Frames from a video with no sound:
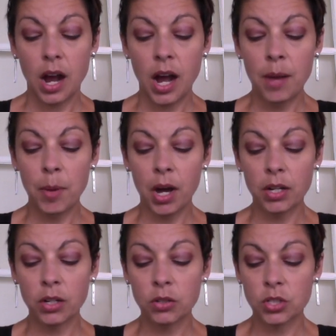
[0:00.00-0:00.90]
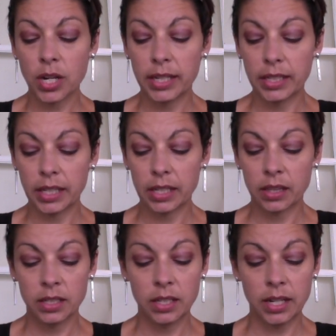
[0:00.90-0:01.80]
I'm Otto Schiendick,
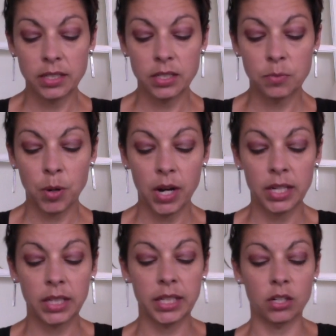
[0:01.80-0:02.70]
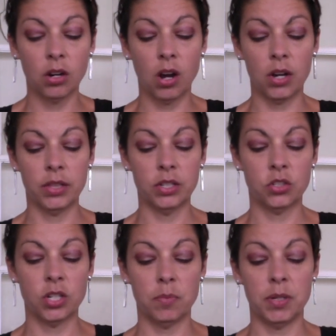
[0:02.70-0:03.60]
the Nazis' party leader on this
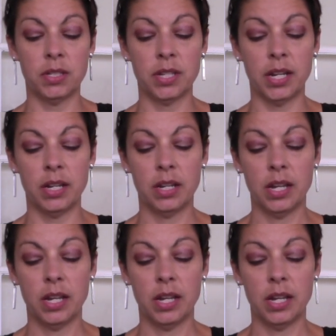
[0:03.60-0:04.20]
ship, he said,